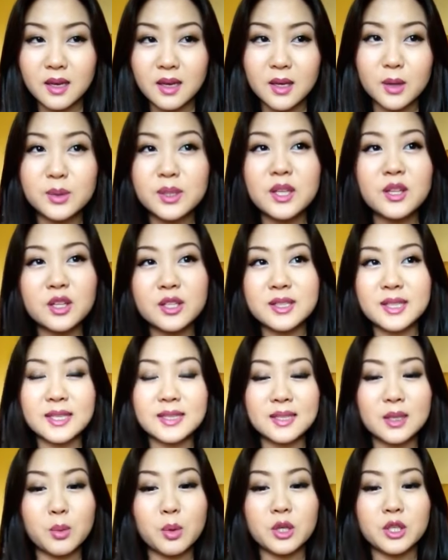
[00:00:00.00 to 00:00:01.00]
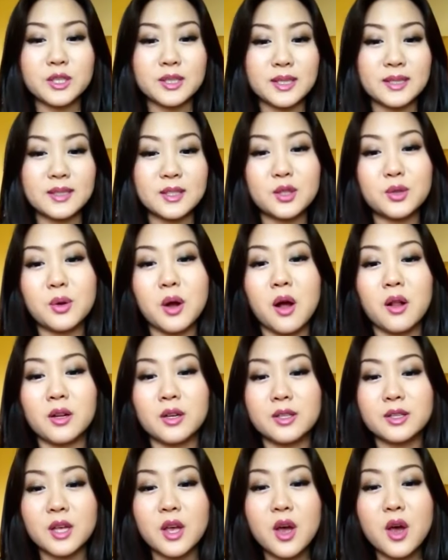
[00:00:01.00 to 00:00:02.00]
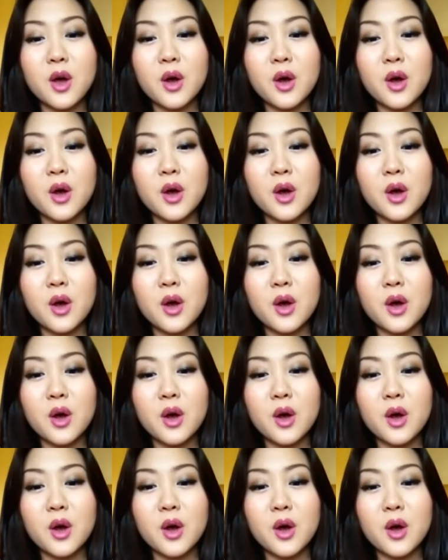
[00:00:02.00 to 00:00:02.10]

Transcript: It was either $61 or $62,